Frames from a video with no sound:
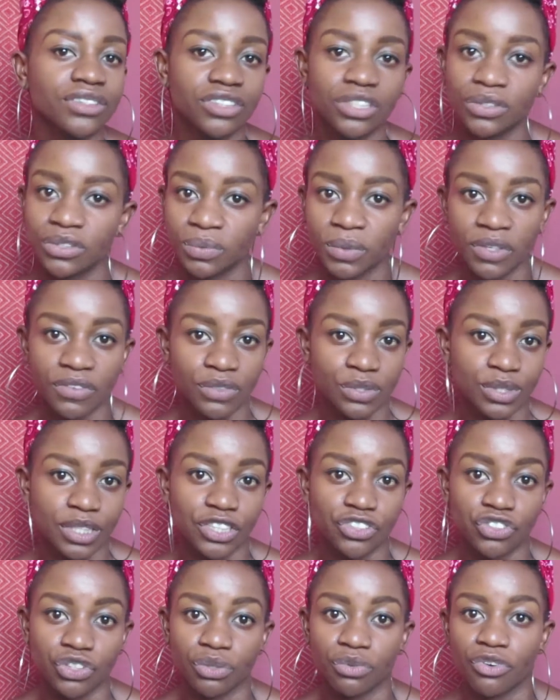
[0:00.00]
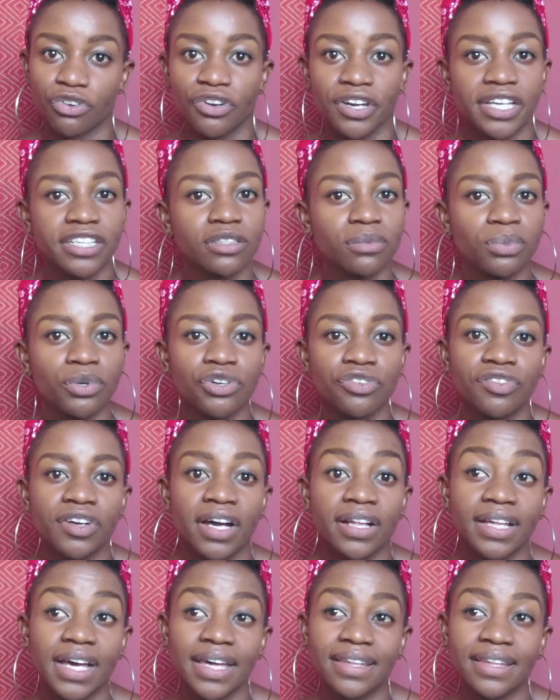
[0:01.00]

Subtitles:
So it's one of those things, you create a profile.